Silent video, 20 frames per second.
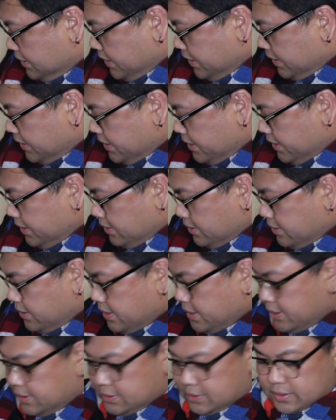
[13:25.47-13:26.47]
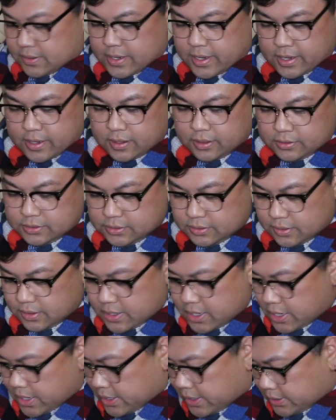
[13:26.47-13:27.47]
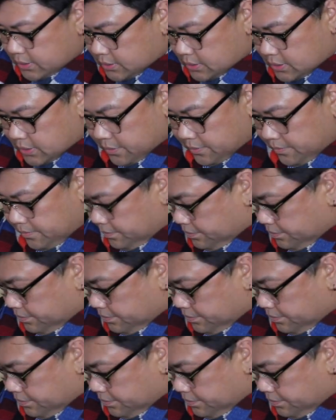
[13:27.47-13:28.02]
did I get? Okay, so I also got